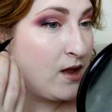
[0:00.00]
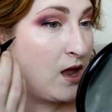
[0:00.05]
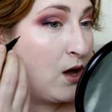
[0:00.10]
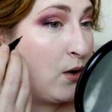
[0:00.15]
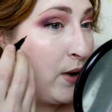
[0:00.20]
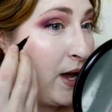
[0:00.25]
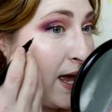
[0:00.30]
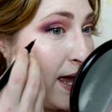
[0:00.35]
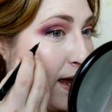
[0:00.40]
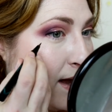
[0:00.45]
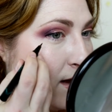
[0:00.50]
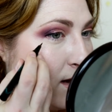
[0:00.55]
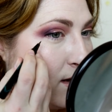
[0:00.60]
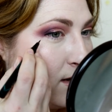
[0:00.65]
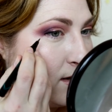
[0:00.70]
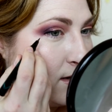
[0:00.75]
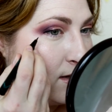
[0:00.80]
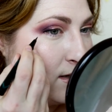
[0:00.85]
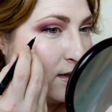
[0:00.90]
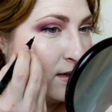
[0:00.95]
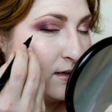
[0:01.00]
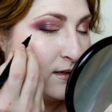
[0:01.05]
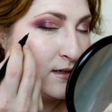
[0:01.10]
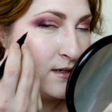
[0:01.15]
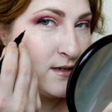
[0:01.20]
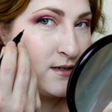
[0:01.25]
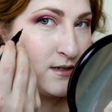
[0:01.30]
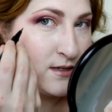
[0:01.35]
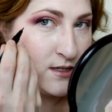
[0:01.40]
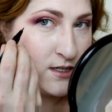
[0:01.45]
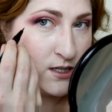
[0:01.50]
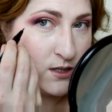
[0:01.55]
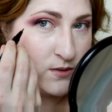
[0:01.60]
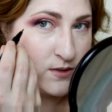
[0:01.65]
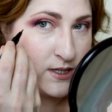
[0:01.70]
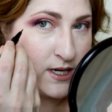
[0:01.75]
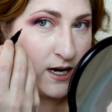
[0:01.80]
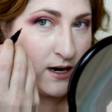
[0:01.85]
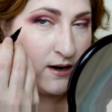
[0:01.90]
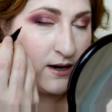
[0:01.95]
Okay. So
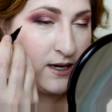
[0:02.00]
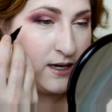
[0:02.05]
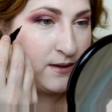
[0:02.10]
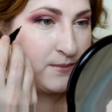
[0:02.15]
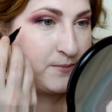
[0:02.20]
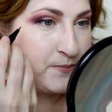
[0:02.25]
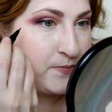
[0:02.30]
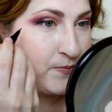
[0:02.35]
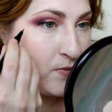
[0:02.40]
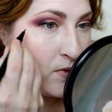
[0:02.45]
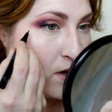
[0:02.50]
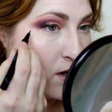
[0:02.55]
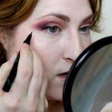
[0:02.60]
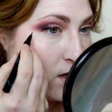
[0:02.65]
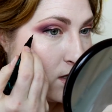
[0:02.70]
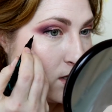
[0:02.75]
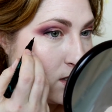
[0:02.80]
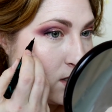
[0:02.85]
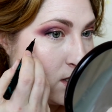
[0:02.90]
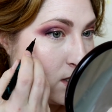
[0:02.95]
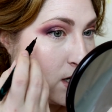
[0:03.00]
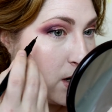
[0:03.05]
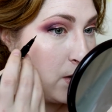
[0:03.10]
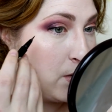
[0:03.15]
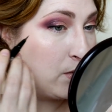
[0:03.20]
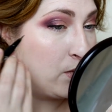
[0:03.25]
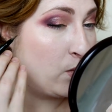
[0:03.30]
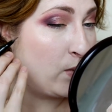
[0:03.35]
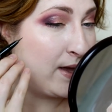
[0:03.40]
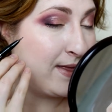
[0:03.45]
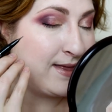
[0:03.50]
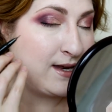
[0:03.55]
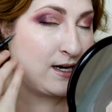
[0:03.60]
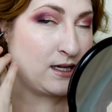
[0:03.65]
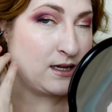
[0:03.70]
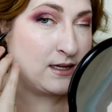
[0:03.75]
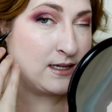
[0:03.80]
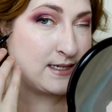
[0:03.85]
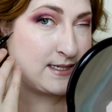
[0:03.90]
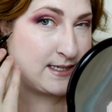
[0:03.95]
scary. So the way that
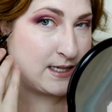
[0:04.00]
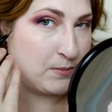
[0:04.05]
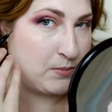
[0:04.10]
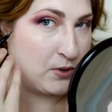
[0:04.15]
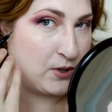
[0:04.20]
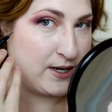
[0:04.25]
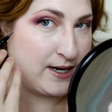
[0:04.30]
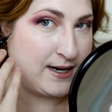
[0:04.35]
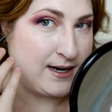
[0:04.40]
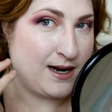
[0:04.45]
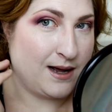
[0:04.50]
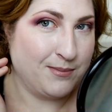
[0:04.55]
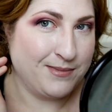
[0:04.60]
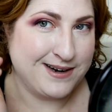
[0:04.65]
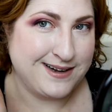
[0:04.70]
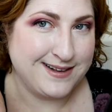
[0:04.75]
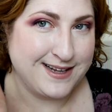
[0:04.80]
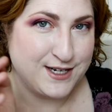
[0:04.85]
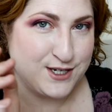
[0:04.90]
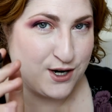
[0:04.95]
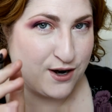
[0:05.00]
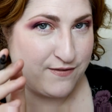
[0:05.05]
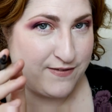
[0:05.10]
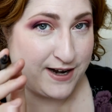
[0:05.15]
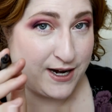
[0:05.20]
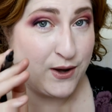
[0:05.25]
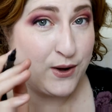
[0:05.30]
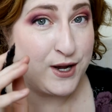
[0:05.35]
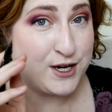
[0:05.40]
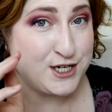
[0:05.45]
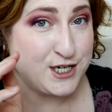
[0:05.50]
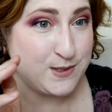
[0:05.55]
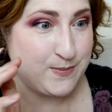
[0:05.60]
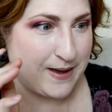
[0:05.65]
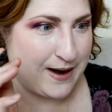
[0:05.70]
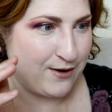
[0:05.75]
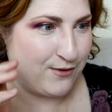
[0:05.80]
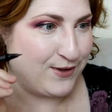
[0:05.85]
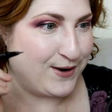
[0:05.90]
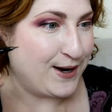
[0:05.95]
Alyssa put it, I'm going to link to her video because she's
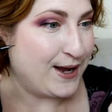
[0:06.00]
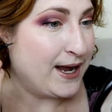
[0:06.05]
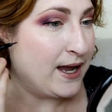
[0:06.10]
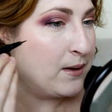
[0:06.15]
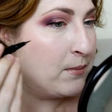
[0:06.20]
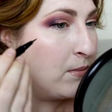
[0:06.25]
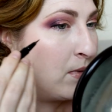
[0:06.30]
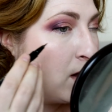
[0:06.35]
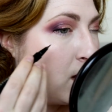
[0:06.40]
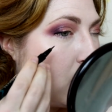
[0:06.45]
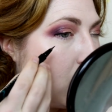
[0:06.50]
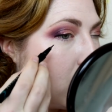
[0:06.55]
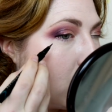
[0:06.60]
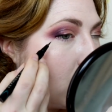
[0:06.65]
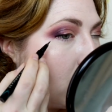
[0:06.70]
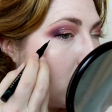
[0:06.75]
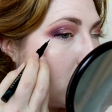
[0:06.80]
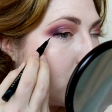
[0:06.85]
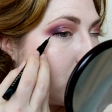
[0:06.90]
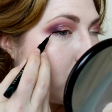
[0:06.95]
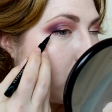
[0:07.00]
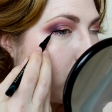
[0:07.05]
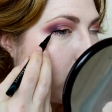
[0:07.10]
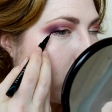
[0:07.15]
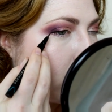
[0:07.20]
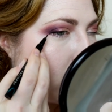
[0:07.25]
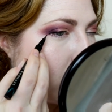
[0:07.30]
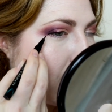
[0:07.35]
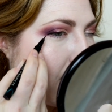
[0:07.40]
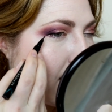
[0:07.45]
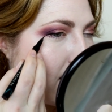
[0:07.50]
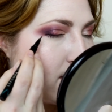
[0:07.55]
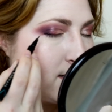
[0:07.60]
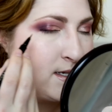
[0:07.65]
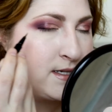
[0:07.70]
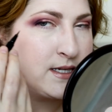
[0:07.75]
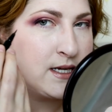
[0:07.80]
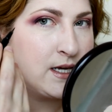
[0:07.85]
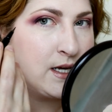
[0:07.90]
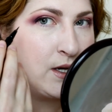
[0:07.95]
better than I am. So you can kind of
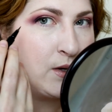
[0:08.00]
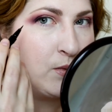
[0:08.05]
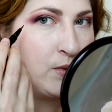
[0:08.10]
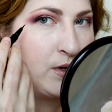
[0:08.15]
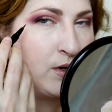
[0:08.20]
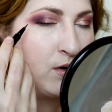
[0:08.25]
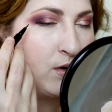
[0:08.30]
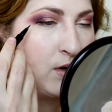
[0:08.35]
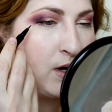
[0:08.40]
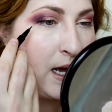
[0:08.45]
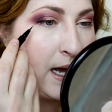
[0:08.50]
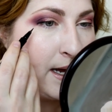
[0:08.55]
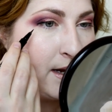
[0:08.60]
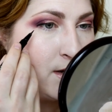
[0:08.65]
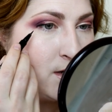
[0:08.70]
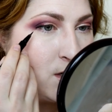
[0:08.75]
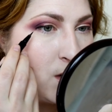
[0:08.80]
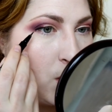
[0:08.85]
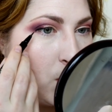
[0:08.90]
see when your eye is